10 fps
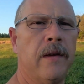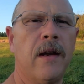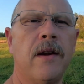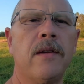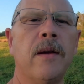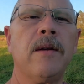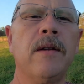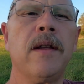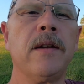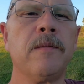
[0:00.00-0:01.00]
there
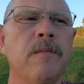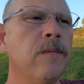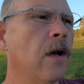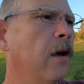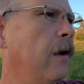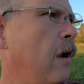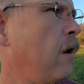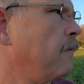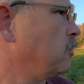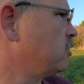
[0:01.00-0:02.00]
that I'll
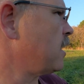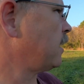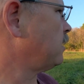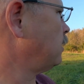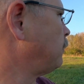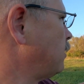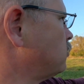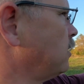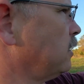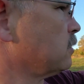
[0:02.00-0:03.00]
have to jack up. I'll
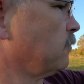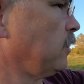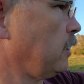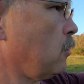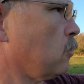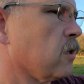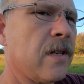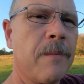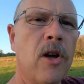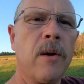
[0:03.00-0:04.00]
try to get some video because
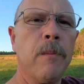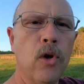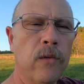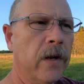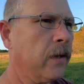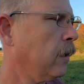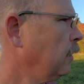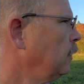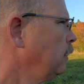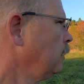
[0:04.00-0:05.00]
I'm going to move it.
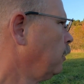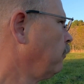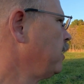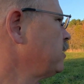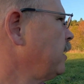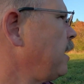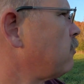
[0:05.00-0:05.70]
Originally, I